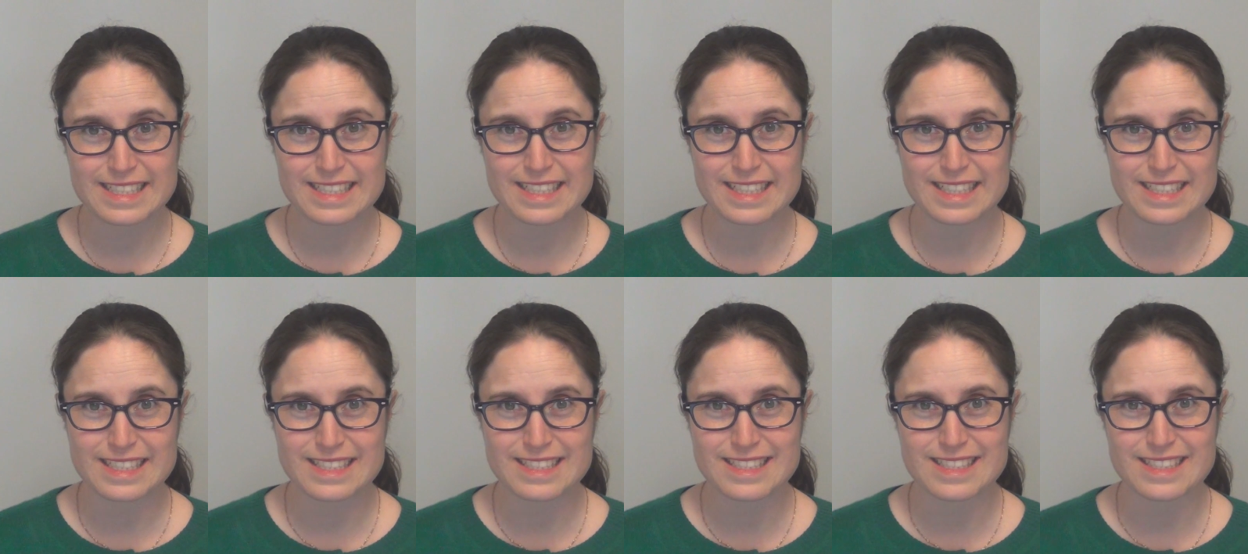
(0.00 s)

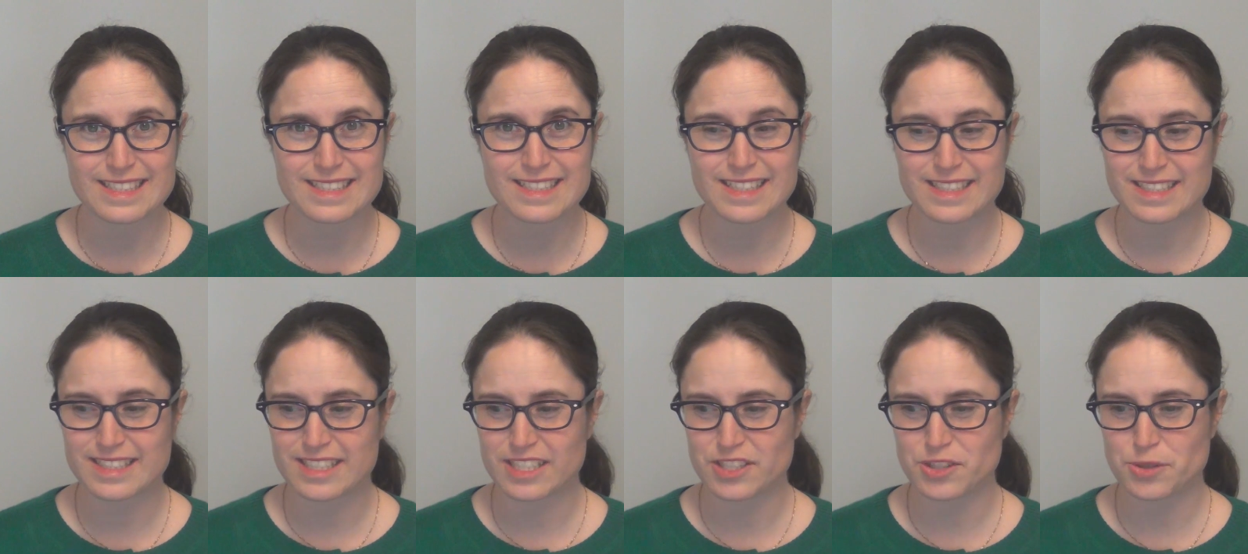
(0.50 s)
Indies in
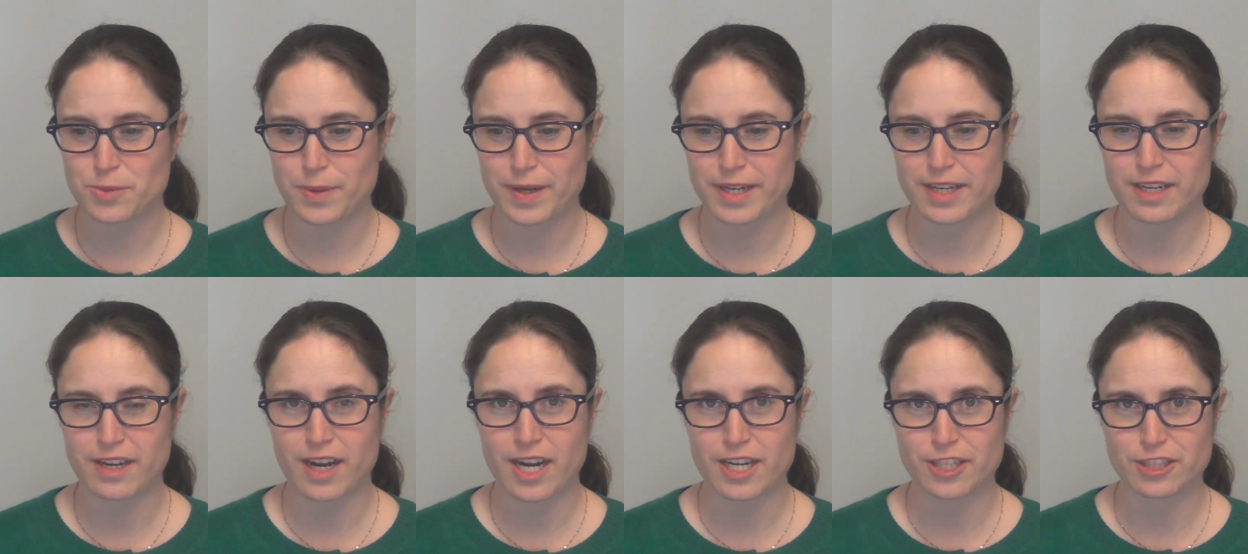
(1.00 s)

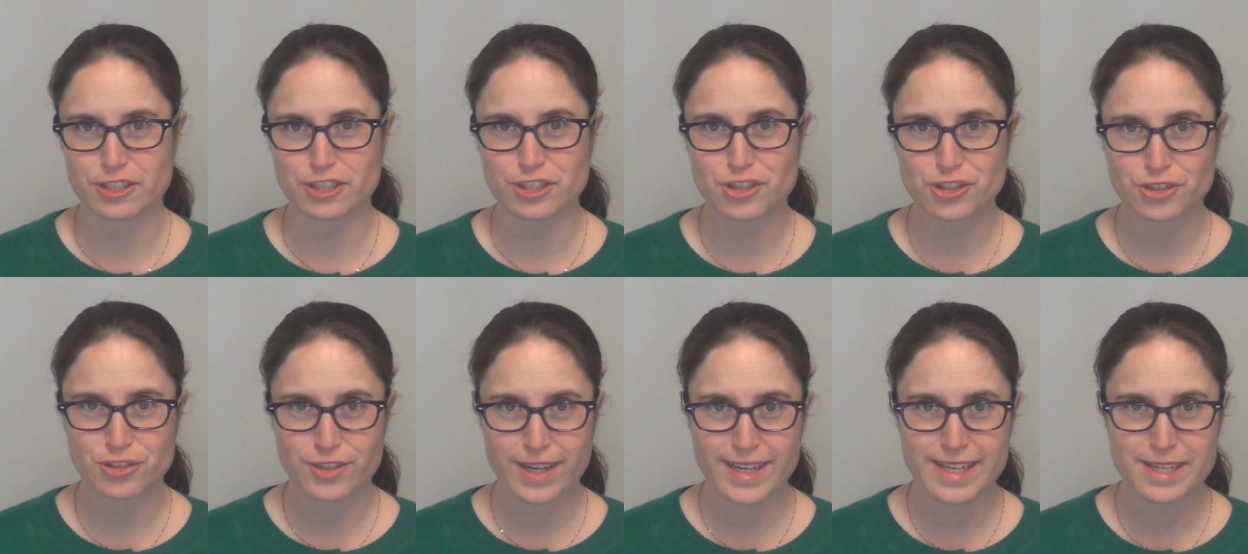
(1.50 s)
1629 on a
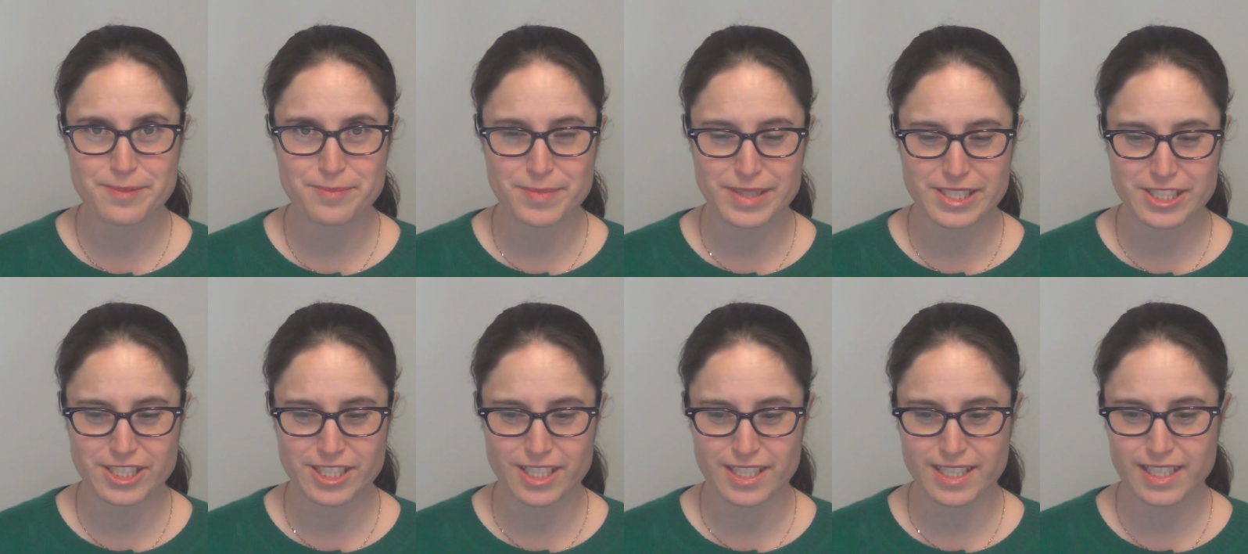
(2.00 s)
trade
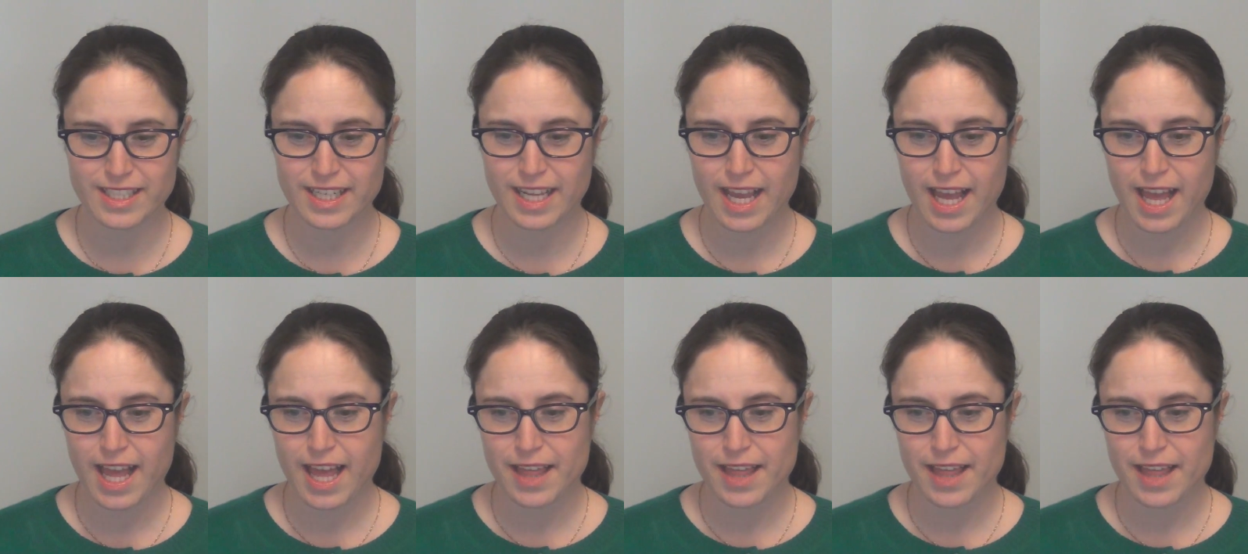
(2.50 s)
mission.